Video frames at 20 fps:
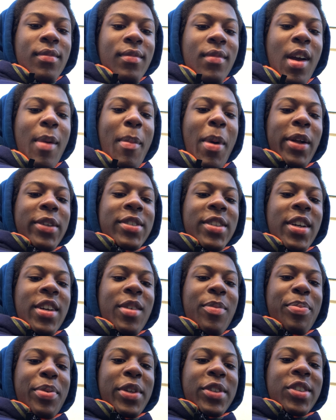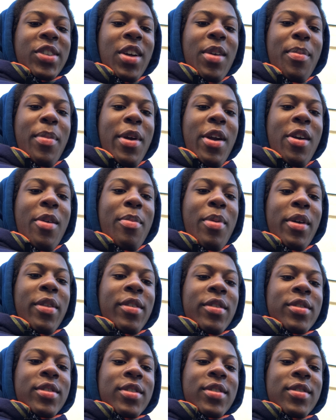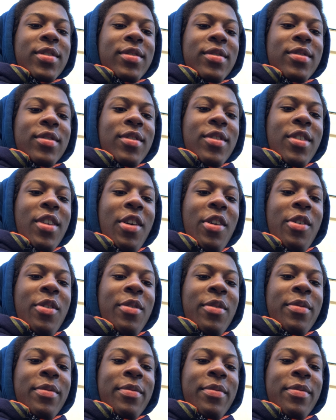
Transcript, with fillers: I'm about to get a preset, Bear Brothers, you know.